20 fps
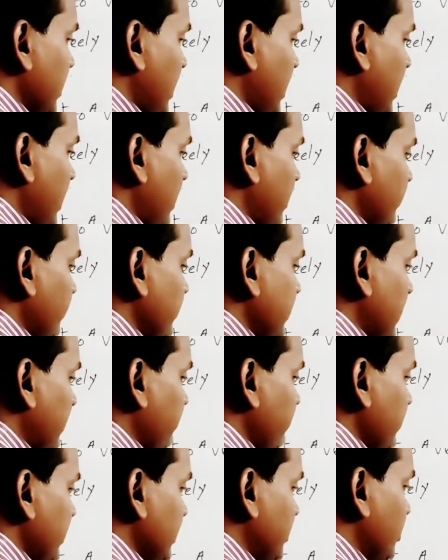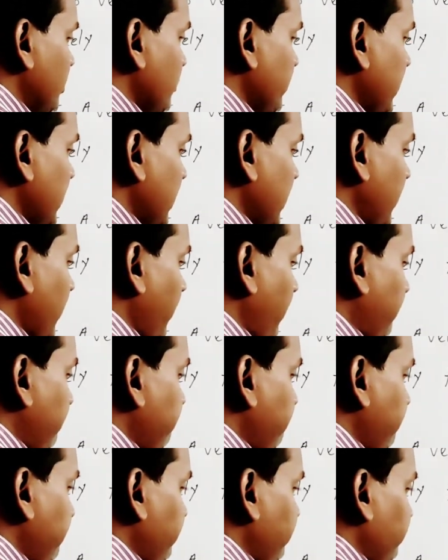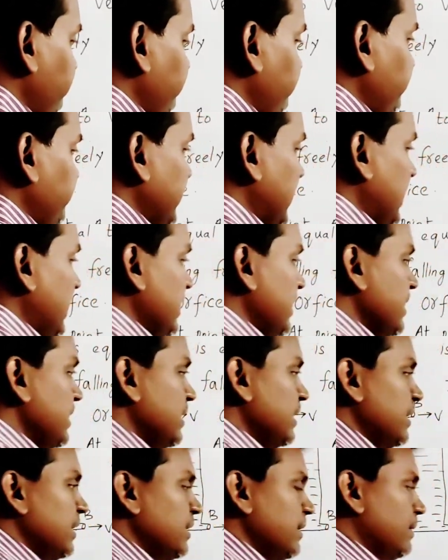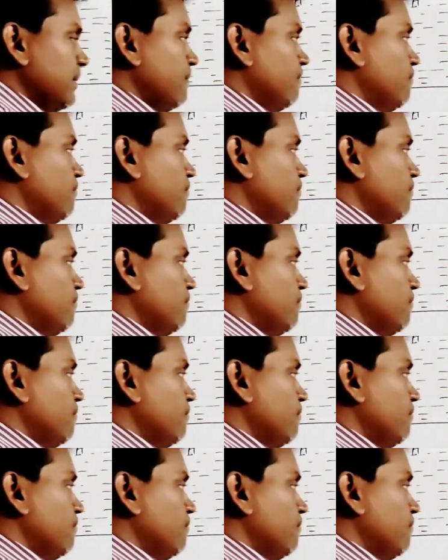half mv square. And here,